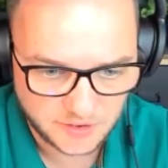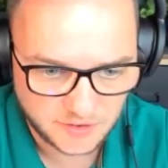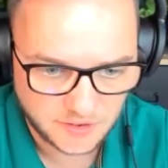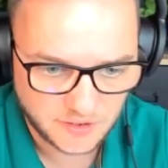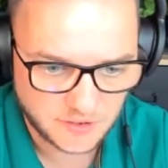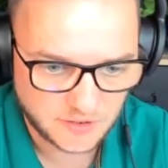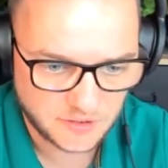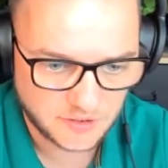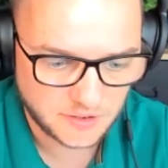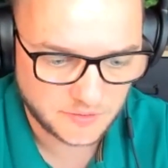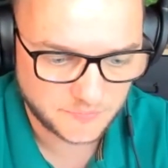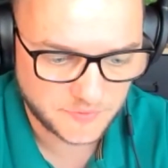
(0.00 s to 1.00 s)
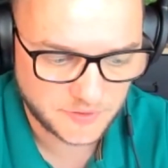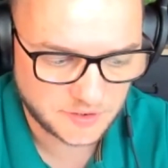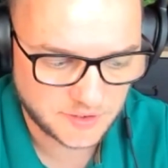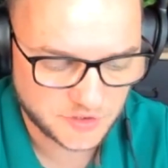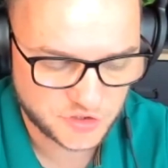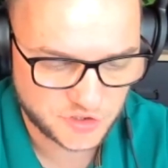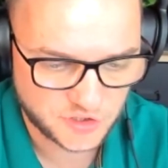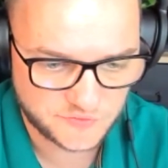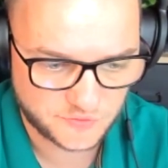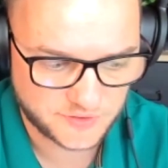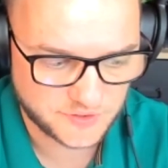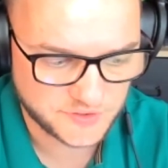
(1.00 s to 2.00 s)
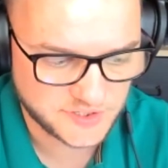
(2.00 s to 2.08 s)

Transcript: in exchange for their